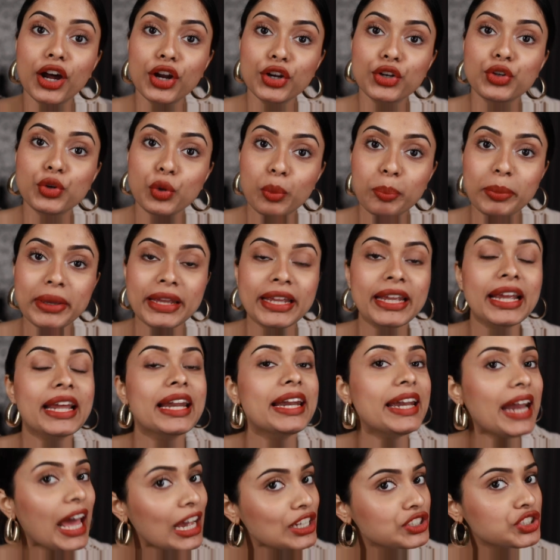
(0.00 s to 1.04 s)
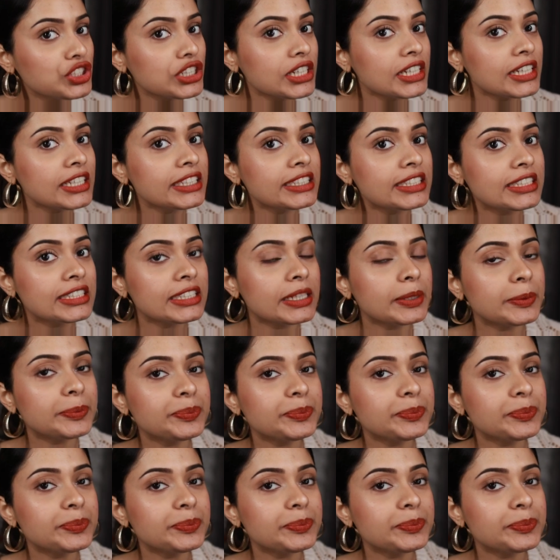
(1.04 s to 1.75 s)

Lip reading: droopy lashes.